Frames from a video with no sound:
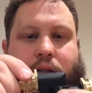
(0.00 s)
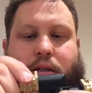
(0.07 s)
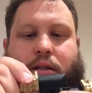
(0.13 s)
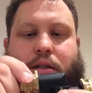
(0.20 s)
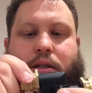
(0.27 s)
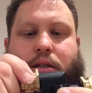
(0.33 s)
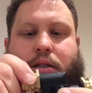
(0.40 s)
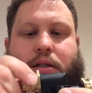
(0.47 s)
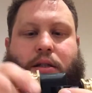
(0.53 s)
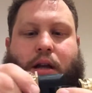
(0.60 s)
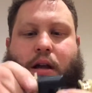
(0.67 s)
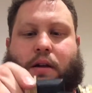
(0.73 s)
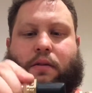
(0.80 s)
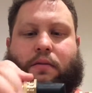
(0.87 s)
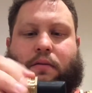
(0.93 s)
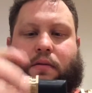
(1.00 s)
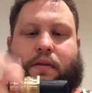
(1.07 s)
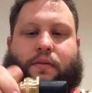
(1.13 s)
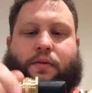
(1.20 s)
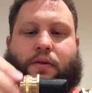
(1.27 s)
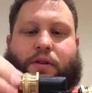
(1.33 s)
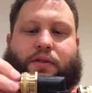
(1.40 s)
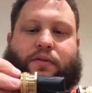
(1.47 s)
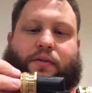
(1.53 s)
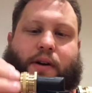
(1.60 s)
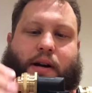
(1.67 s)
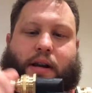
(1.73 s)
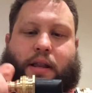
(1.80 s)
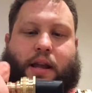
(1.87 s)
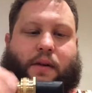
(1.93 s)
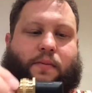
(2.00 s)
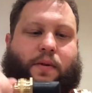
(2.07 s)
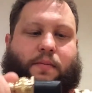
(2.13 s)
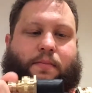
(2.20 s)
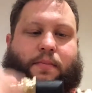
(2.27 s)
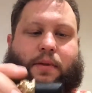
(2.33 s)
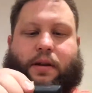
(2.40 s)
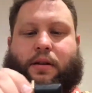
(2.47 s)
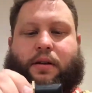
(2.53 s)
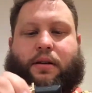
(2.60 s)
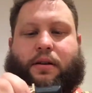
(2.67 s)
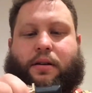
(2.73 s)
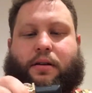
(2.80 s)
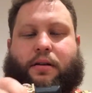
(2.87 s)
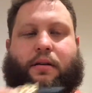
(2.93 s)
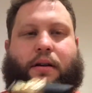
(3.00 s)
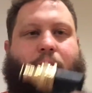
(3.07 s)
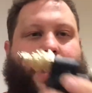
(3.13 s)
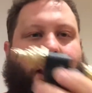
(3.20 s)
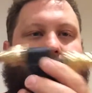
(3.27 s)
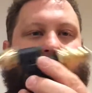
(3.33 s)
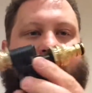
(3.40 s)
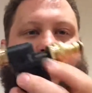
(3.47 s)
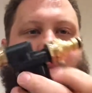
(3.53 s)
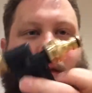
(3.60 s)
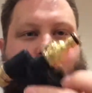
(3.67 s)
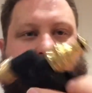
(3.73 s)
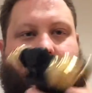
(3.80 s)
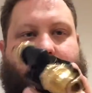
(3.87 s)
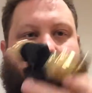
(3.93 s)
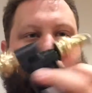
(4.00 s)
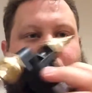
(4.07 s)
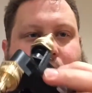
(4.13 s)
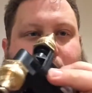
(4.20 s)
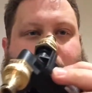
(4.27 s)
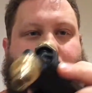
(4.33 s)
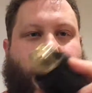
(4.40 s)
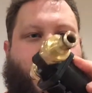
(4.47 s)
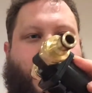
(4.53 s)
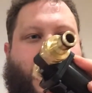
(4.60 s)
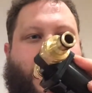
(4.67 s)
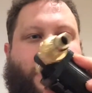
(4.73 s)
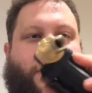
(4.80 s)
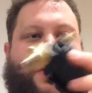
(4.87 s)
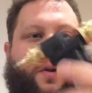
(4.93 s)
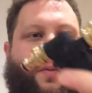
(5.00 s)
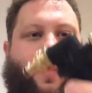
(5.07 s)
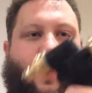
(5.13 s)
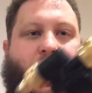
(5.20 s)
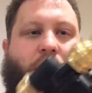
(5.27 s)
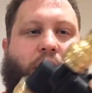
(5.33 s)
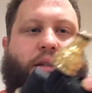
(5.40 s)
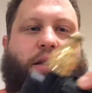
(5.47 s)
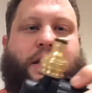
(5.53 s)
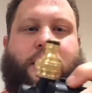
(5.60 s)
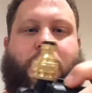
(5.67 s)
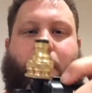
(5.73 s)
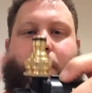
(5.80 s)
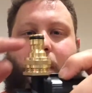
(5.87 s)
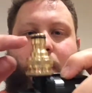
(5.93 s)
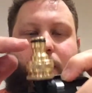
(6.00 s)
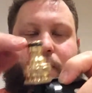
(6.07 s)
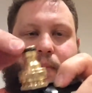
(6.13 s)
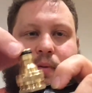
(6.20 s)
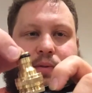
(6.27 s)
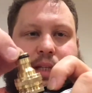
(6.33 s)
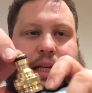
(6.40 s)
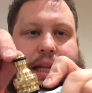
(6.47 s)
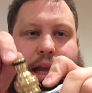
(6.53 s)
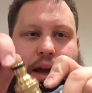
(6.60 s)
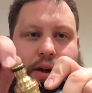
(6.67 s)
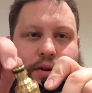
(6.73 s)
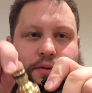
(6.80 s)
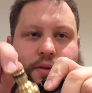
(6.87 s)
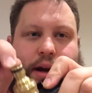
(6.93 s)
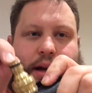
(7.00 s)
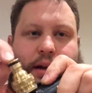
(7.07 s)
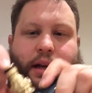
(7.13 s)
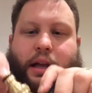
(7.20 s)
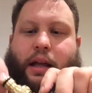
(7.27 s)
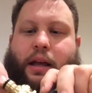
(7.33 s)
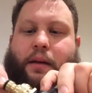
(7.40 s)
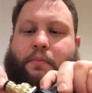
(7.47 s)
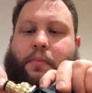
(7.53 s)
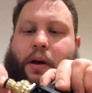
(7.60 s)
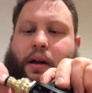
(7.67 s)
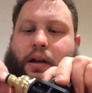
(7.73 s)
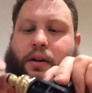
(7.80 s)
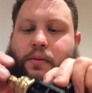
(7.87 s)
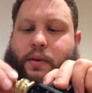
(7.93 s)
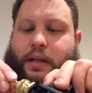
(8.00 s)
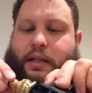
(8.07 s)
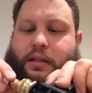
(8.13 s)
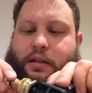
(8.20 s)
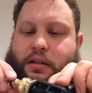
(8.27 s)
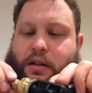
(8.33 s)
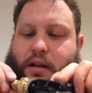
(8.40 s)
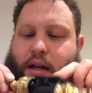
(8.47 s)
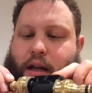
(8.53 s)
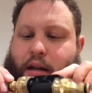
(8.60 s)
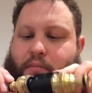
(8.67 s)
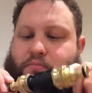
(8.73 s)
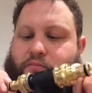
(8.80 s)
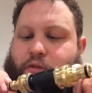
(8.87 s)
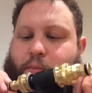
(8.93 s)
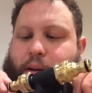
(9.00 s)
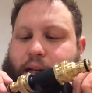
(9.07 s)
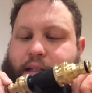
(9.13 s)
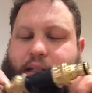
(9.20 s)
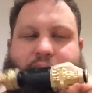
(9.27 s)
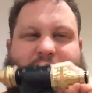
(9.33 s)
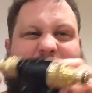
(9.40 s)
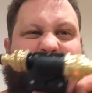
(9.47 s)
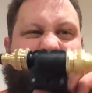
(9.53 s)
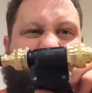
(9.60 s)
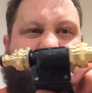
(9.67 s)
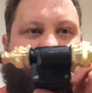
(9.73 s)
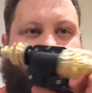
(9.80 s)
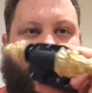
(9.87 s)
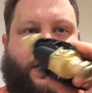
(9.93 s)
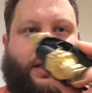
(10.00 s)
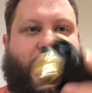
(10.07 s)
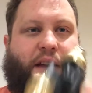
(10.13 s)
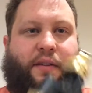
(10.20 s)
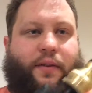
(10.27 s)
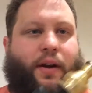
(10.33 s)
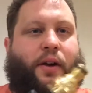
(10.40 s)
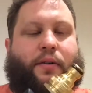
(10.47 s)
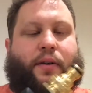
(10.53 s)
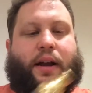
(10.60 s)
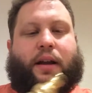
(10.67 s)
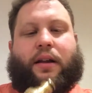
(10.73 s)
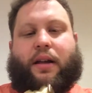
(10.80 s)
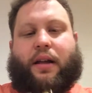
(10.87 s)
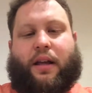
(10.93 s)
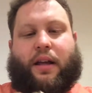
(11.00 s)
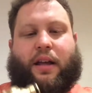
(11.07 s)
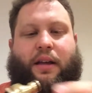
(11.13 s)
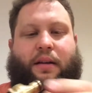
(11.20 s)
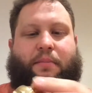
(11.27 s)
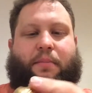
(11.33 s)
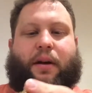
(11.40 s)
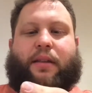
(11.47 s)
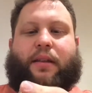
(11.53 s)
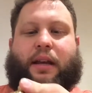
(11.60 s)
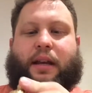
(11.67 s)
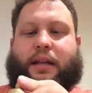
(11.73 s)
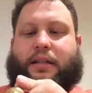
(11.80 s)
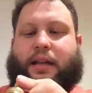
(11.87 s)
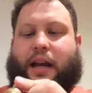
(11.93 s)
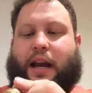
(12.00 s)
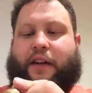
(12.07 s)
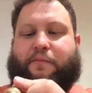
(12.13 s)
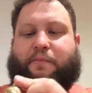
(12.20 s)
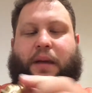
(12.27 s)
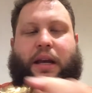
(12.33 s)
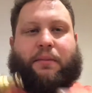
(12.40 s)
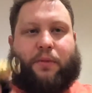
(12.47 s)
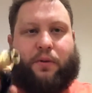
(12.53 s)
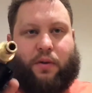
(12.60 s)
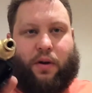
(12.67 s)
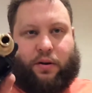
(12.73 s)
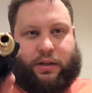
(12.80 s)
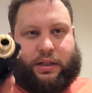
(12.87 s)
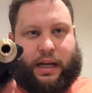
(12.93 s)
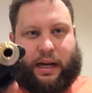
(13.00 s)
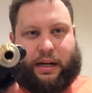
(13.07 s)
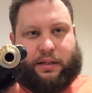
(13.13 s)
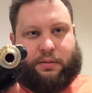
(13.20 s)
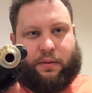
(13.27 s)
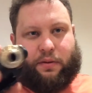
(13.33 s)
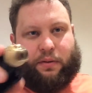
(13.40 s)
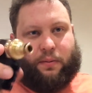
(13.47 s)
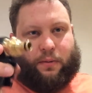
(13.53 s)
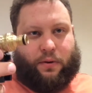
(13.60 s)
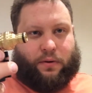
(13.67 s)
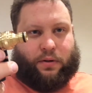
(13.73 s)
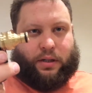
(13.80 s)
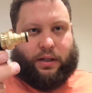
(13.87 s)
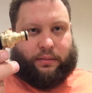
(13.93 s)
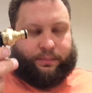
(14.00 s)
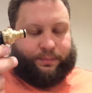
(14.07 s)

so. I've cross-threaded that one, but there we are. Now they're all brass, apart from obviously the O-ring, but I can always look at replacing that with a food safe O-ring, but I think that's going to have minimal contact with the wort.